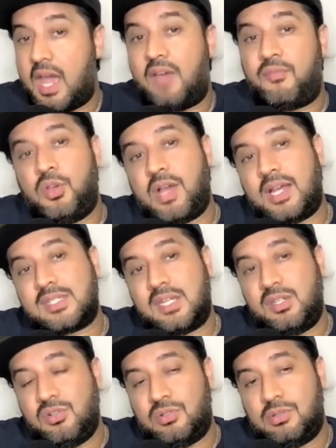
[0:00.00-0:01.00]
Have you guys
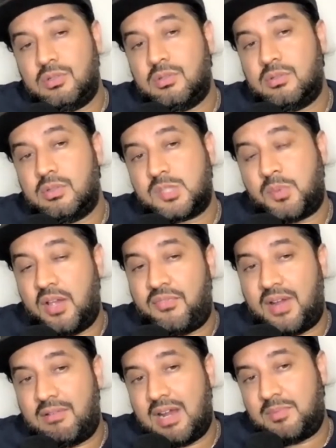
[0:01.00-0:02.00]
seen your
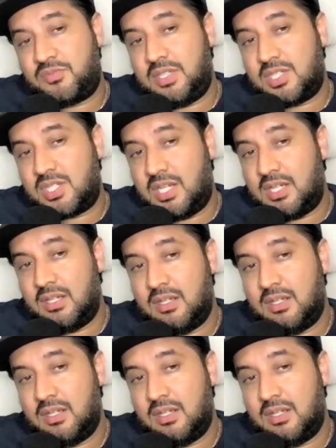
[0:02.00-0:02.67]
Spotify Wrapped for this year?